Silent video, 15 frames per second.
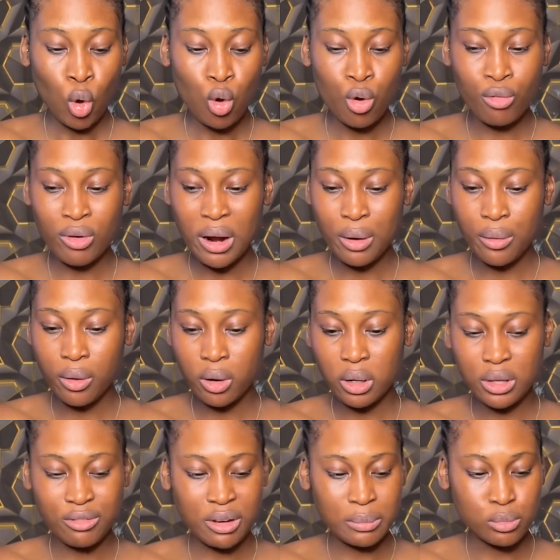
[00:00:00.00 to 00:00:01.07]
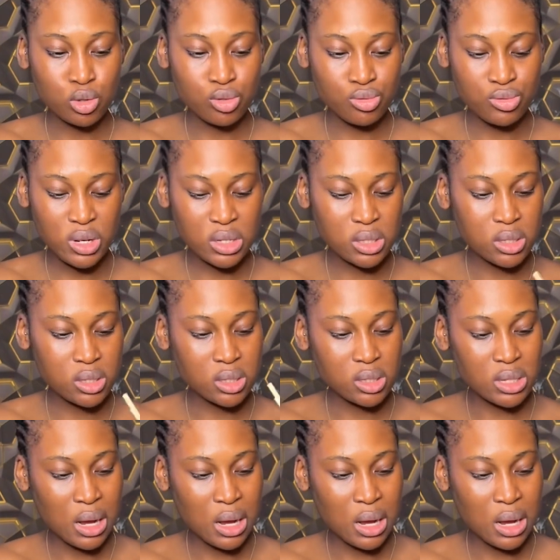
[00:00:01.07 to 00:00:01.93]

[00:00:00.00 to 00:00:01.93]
overall, if I'm to rate this,